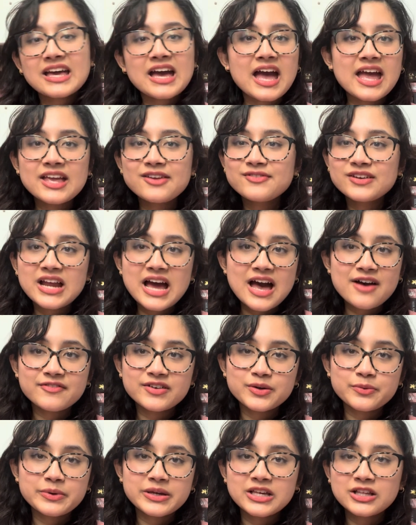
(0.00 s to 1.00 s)
even having
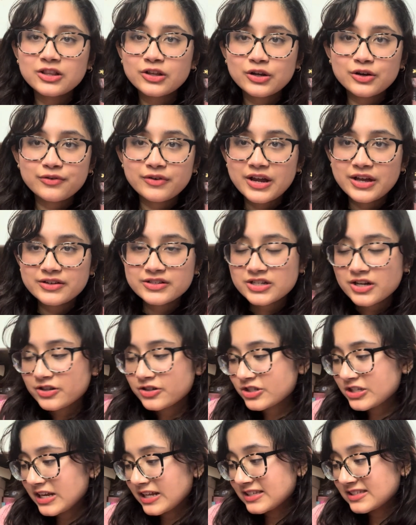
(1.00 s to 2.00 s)
a wee look around
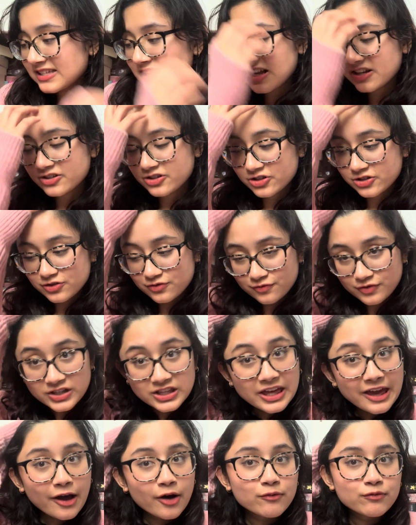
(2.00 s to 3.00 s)
understanding standards really
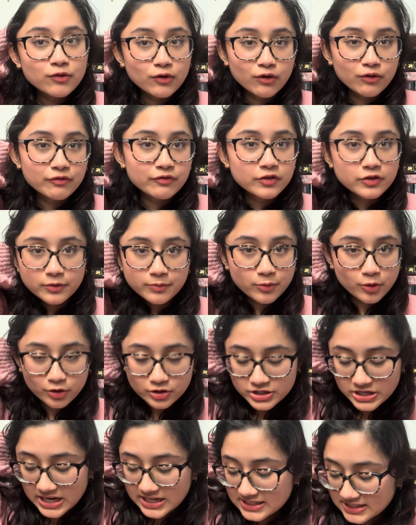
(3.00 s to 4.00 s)
helpful for the
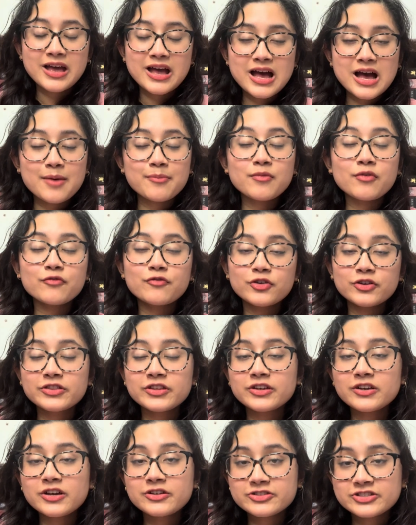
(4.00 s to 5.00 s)
project um, for
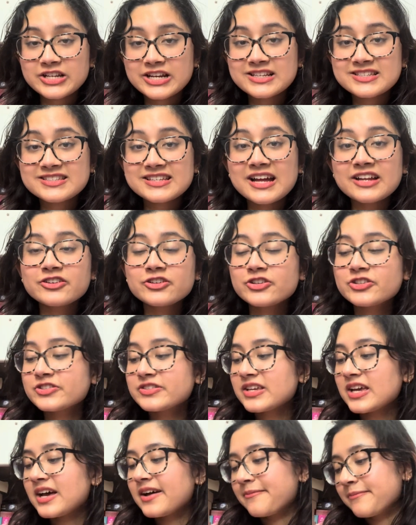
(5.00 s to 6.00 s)
the understanding standards
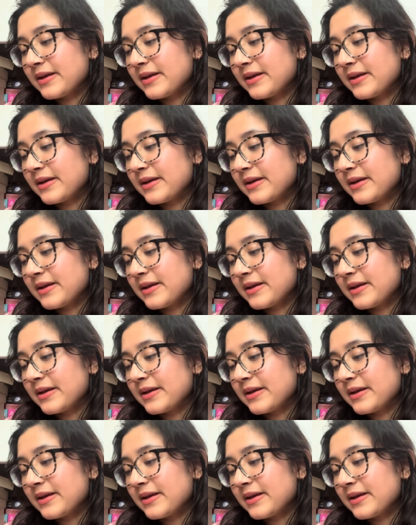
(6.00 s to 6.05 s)
um,